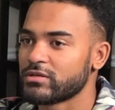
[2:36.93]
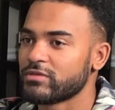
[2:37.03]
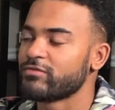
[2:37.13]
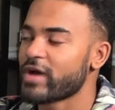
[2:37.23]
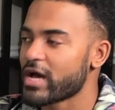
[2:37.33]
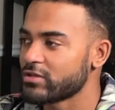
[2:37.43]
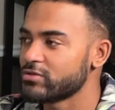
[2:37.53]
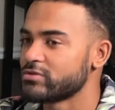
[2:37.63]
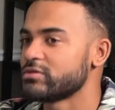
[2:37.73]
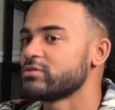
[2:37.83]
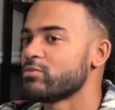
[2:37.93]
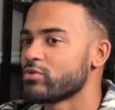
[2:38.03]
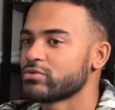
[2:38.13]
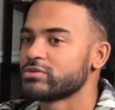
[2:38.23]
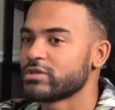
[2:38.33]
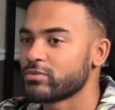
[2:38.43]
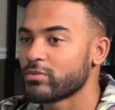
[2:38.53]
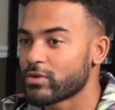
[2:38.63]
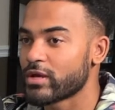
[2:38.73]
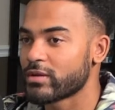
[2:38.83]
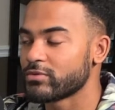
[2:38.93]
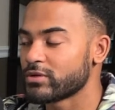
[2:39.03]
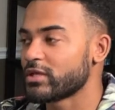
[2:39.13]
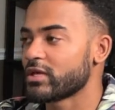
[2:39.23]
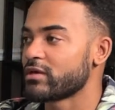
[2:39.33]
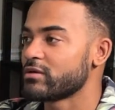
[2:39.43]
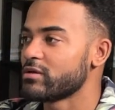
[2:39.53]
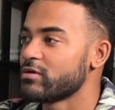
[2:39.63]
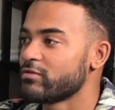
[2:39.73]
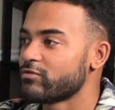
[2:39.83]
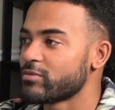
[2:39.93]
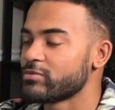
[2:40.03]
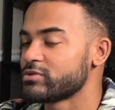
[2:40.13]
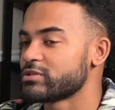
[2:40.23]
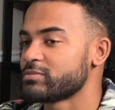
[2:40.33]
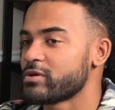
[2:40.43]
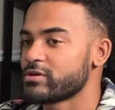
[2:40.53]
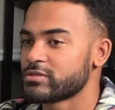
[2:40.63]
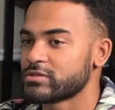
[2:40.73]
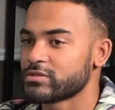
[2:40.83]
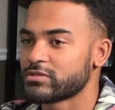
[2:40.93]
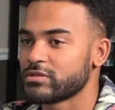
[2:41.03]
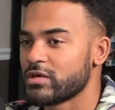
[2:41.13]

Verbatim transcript: values and the morals that we were able to get from those experiences.